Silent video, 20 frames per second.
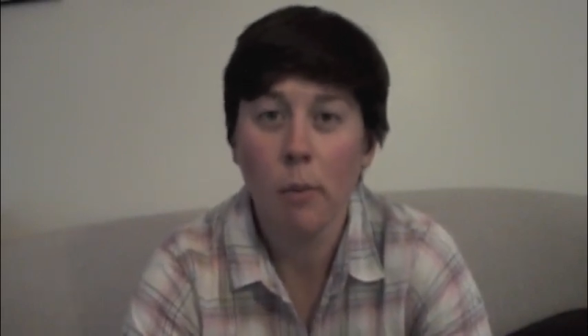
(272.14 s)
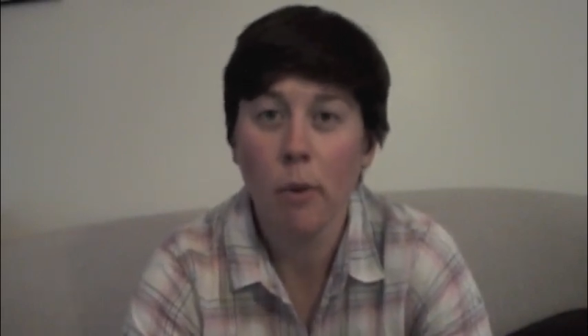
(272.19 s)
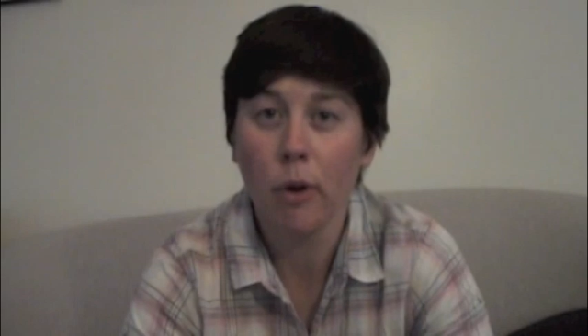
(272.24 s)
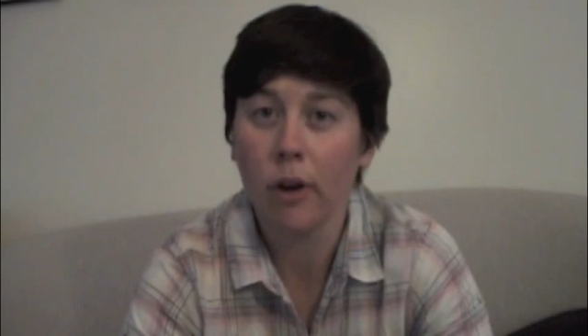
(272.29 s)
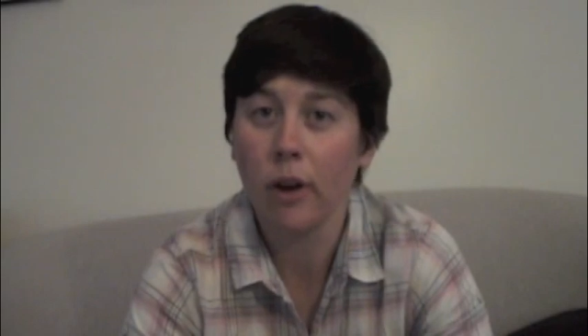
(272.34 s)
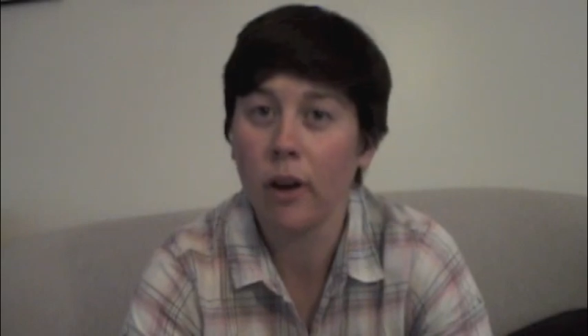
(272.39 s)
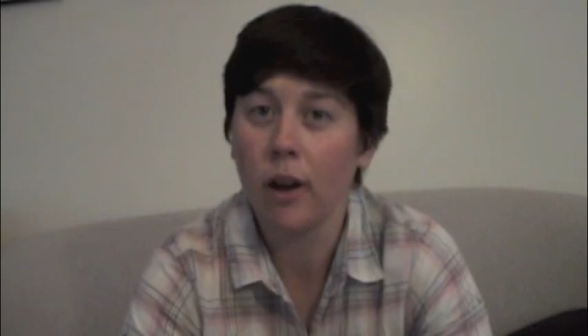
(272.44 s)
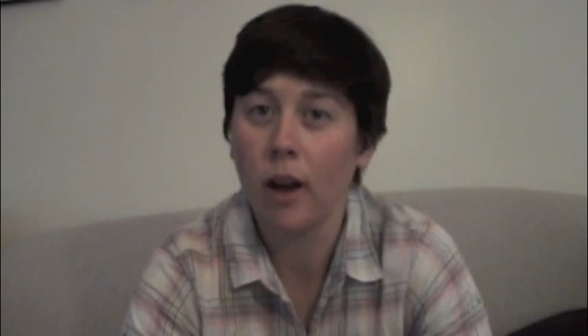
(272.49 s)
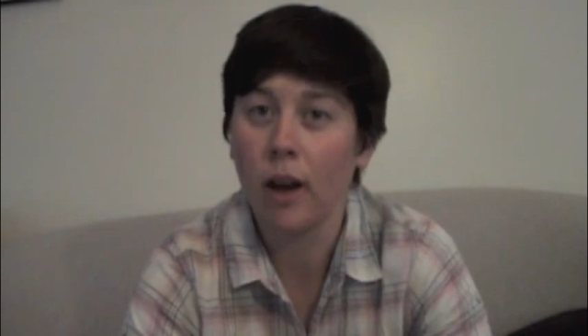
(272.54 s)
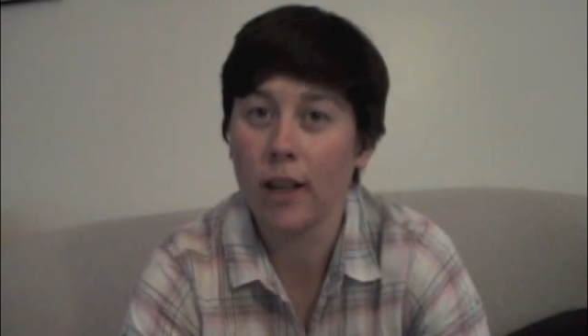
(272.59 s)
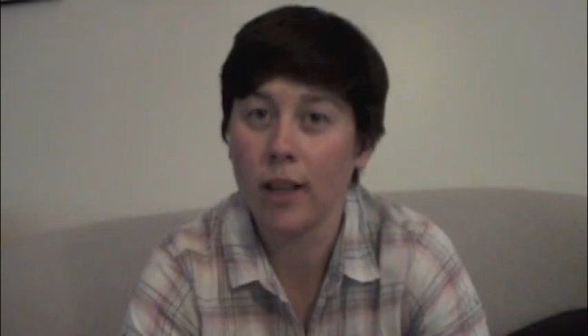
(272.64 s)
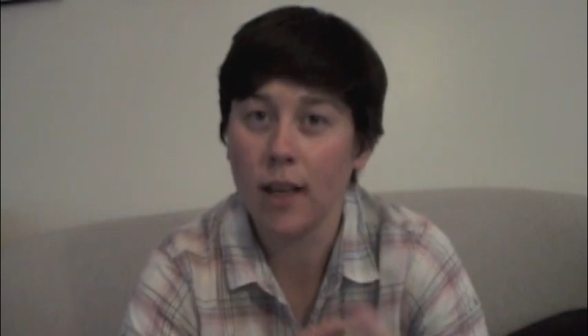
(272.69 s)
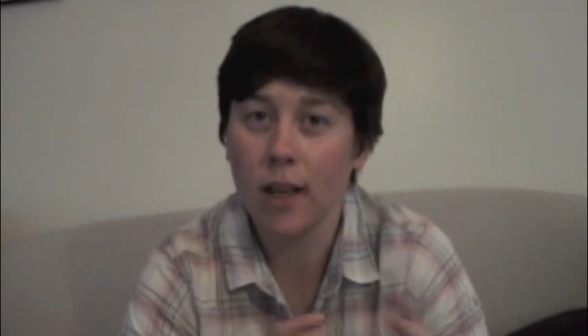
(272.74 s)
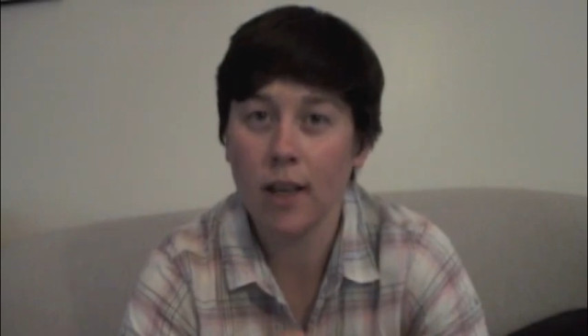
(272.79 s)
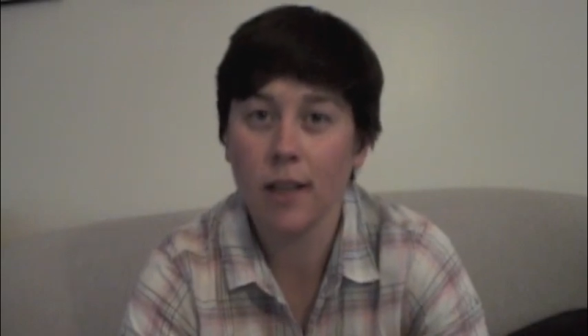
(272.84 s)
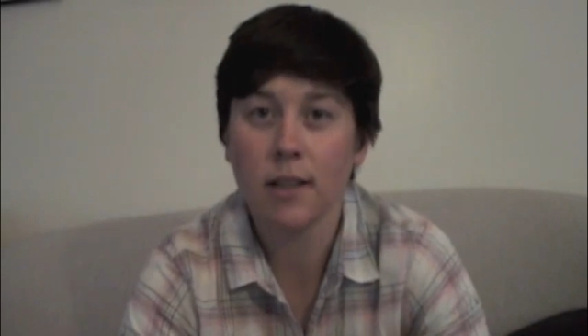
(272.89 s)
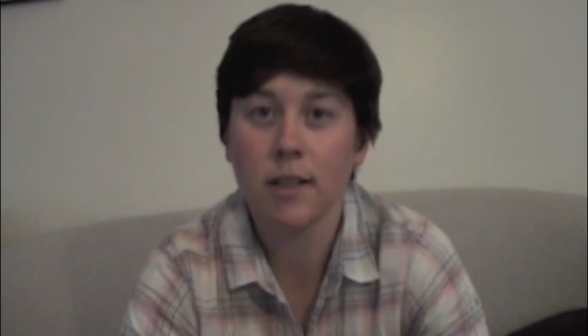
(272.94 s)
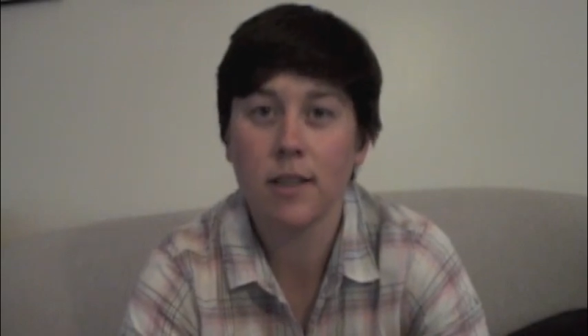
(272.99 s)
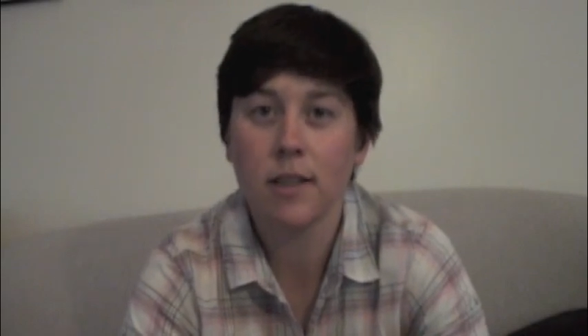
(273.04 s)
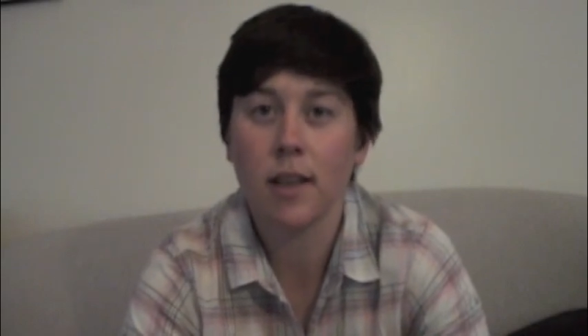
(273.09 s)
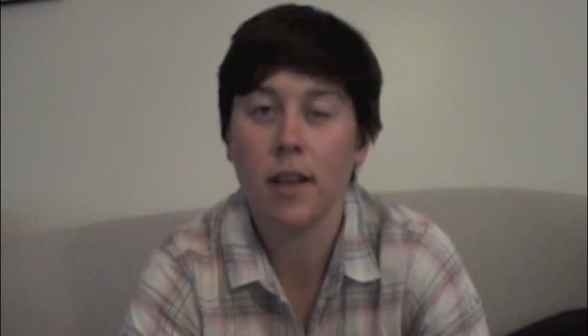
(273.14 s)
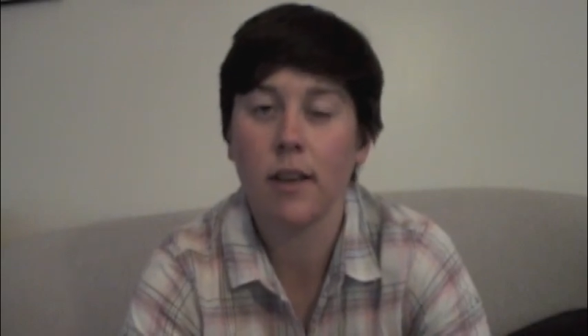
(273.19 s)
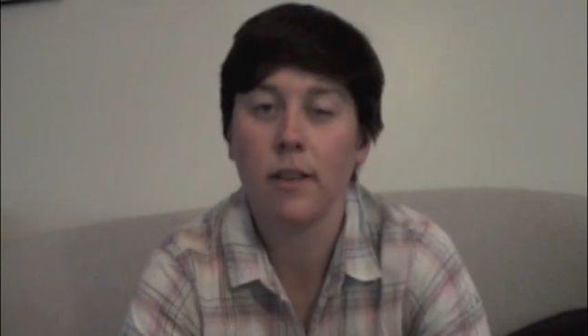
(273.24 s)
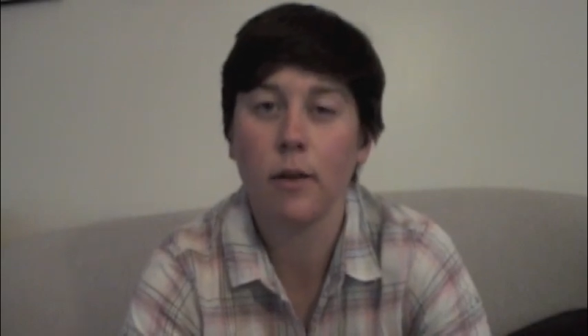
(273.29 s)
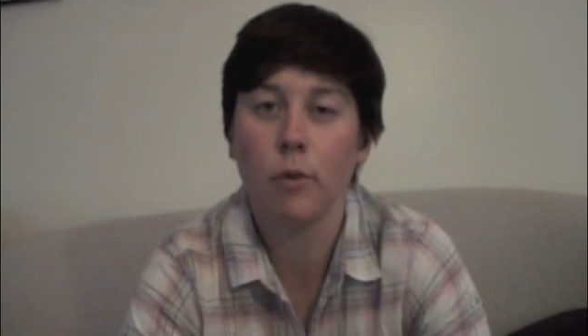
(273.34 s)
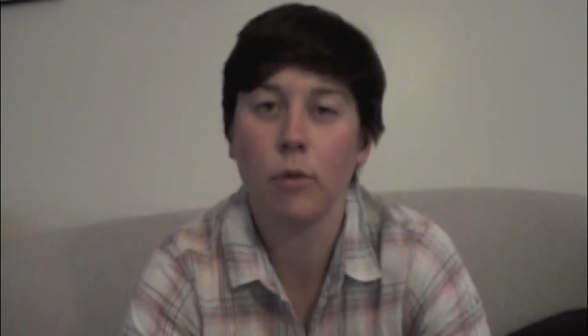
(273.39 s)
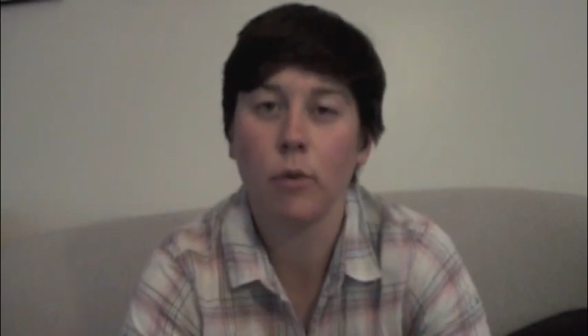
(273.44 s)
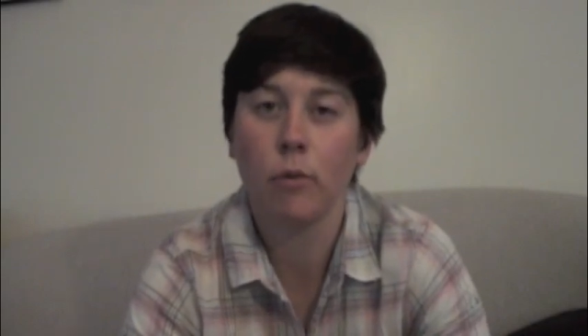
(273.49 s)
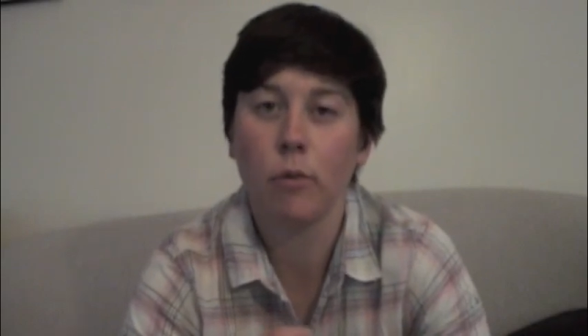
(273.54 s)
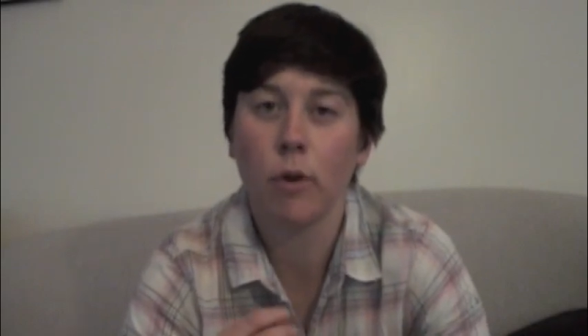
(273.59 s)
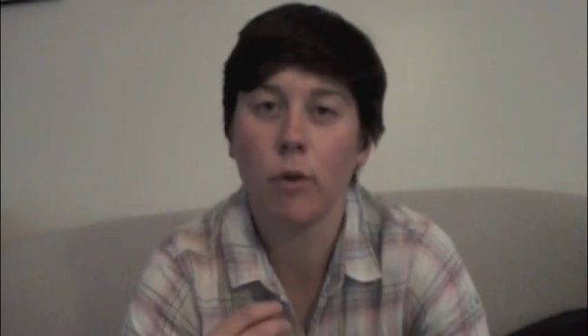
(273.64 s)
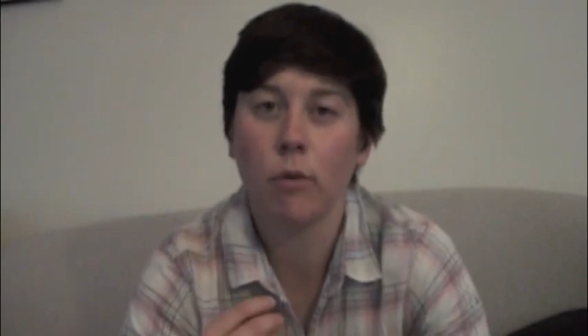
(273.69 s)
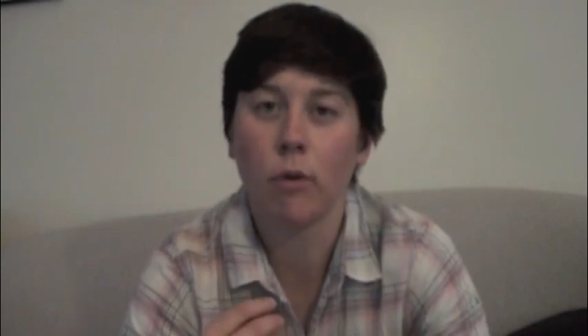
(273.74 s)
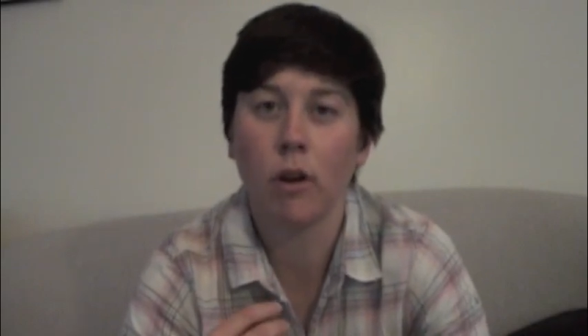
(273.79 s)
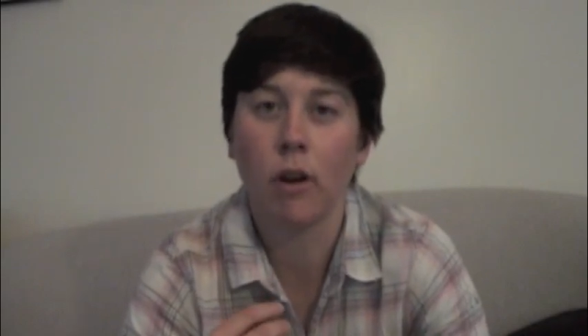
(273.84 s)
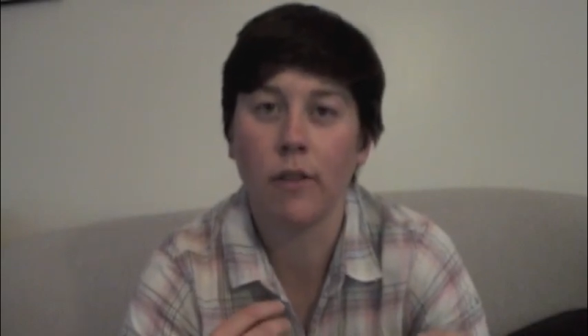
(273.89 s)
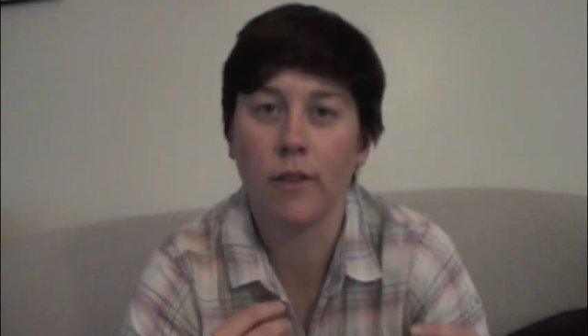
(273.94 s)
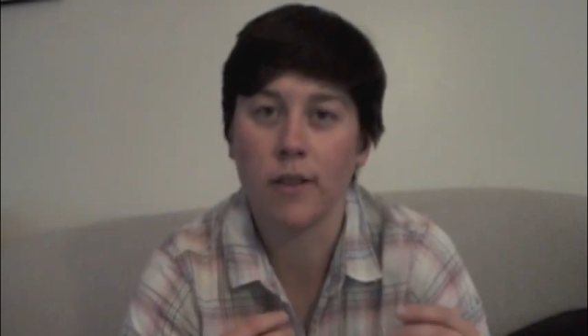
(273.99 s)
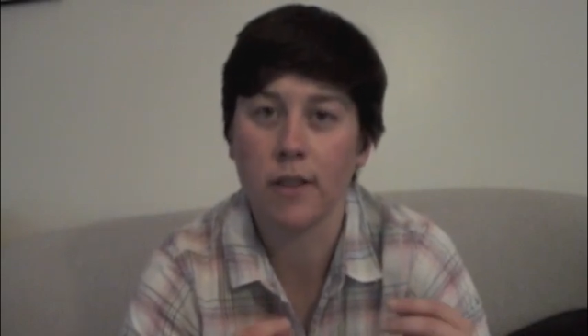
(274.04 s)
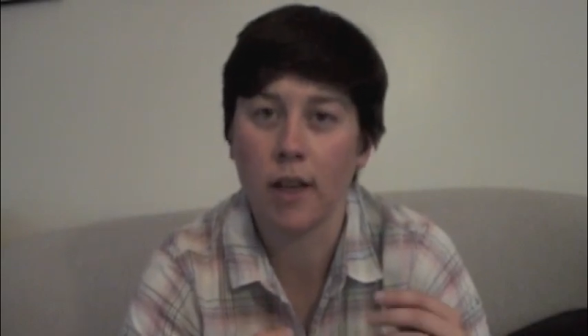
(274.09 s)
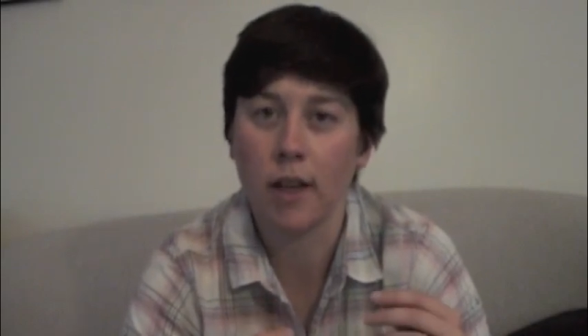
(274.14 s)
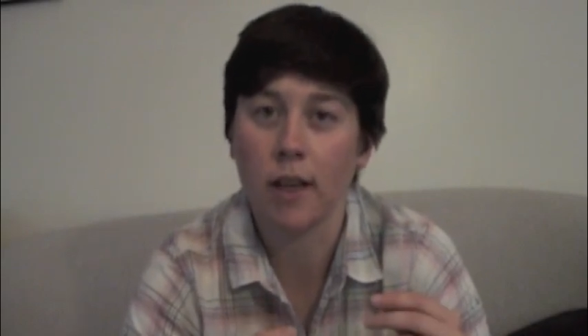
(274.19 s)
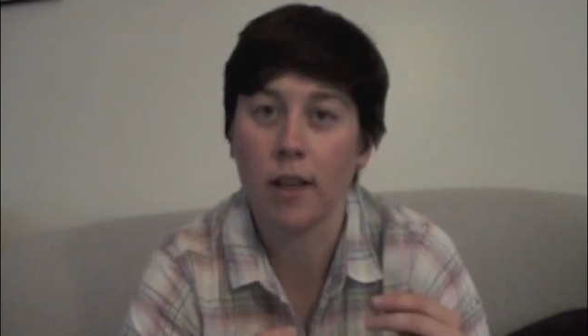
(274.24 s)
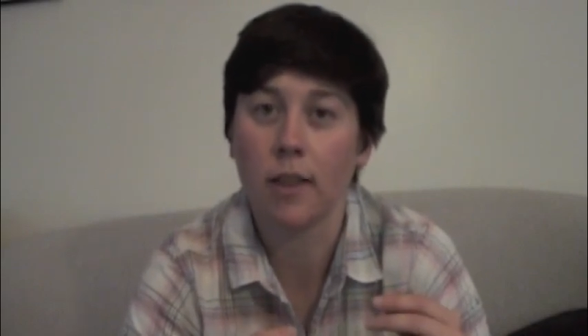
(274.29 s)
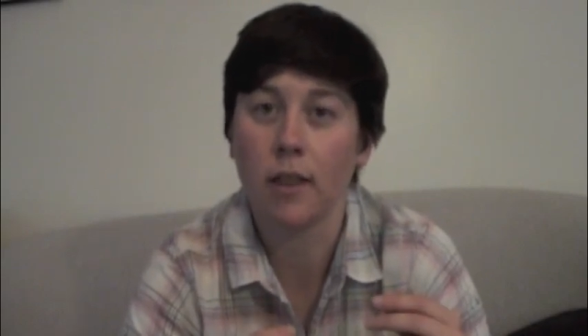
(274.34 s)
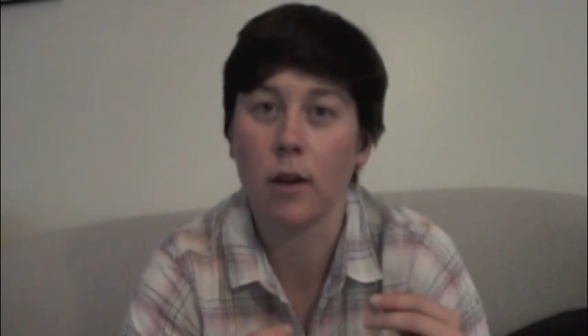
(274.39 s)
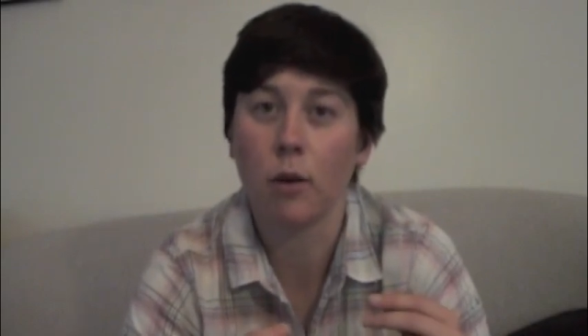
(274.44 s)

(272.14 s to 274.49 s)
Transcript: But I can say that when we were on this hike,